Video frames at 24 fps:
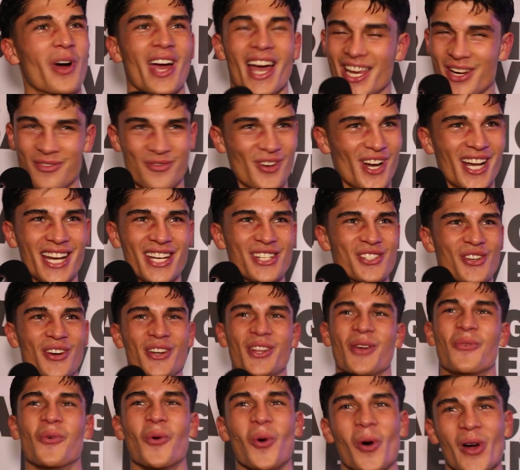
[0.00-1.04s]
I really enjoyed
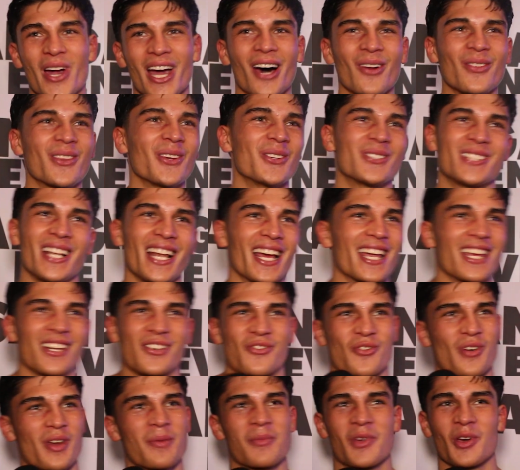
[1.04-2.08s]
the workout. It was like a
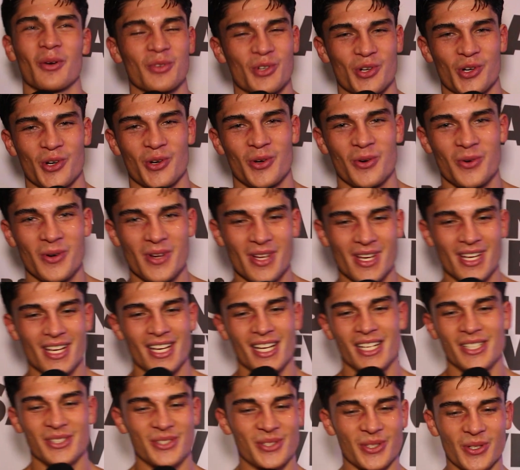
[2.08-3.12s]
dream come true.
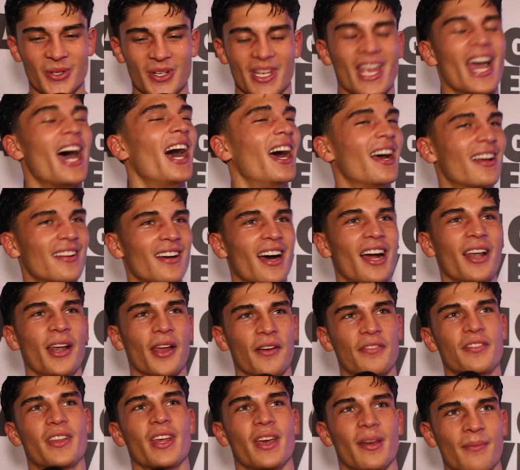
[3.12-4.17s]
So yeah, I
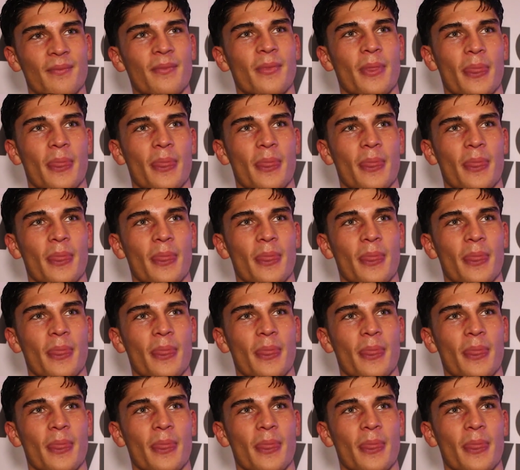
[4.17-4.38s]
loved it.